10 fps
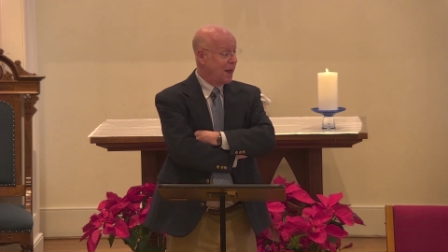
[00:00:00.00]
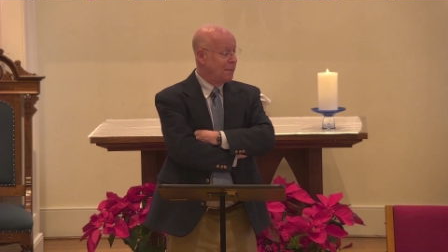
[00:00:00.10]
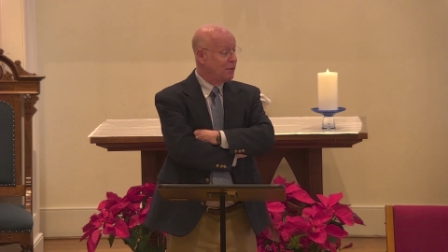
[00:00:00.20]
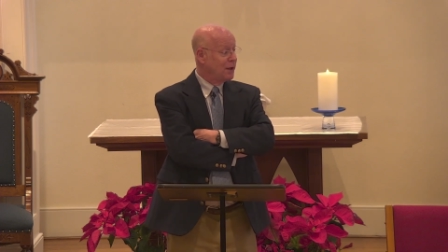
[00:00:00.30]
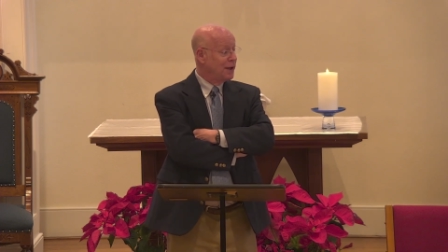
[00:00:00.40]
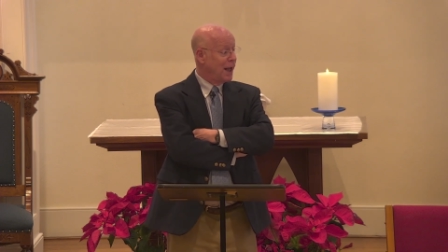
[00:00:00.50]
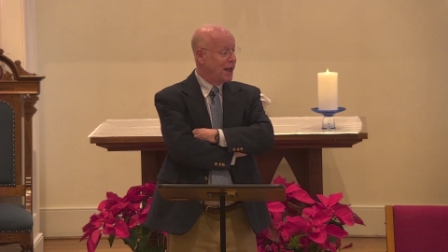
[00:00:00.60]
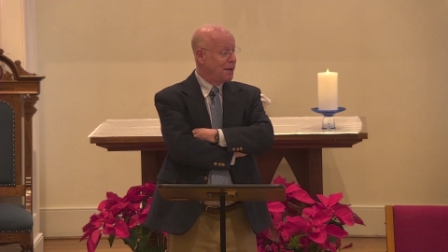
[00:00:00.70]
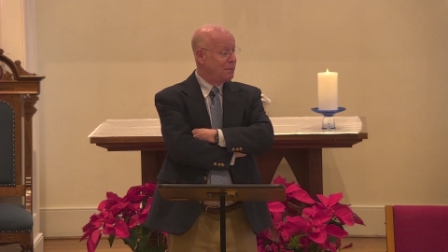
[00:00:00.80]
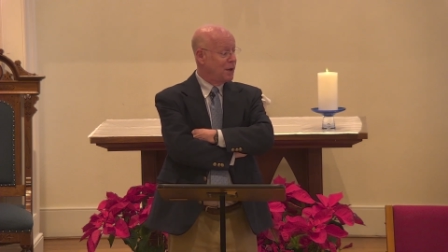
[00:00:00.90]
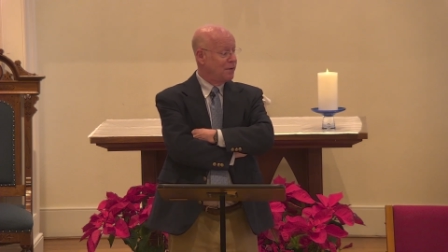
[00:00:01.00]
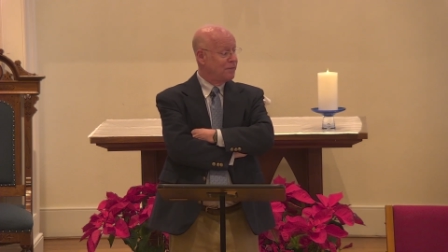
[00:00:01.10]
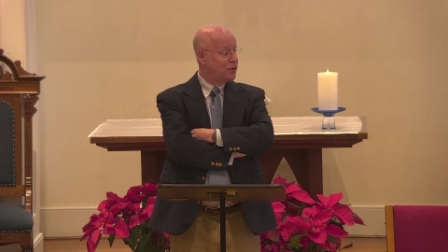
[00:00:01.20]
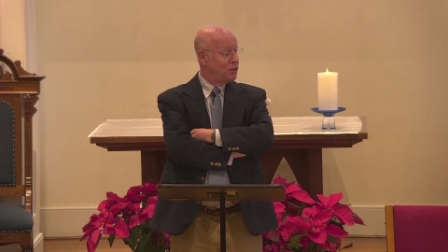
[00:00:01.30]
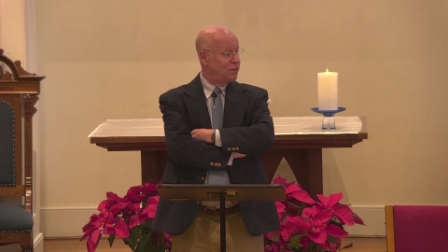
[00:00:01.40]
I'm going to name a
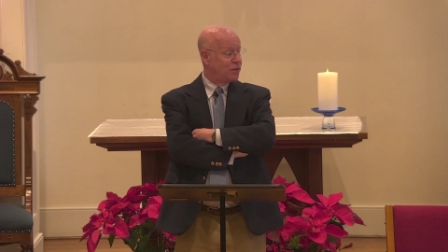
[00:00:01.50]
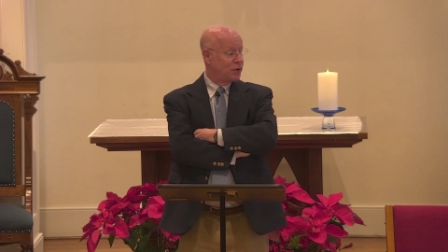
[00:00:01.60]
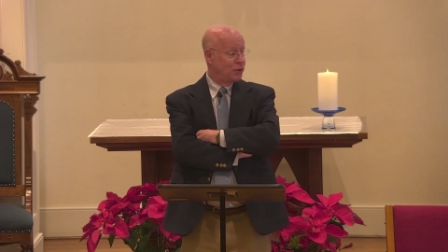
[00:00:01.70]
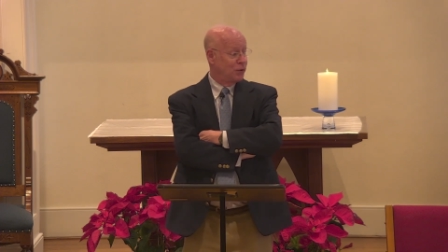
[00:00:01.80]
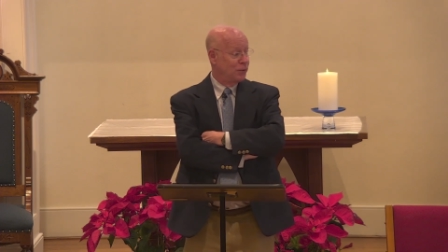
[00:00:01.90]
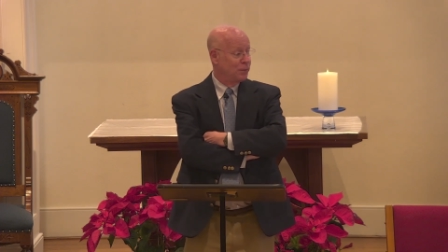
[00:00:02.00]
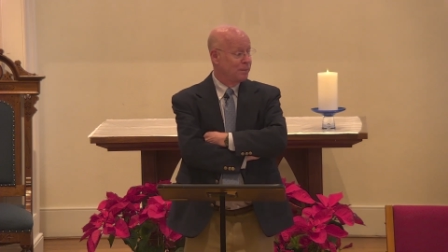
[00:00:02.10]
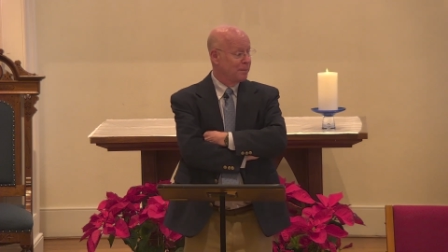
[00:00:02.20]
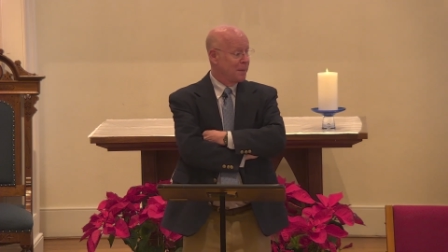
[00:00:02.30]
few for you.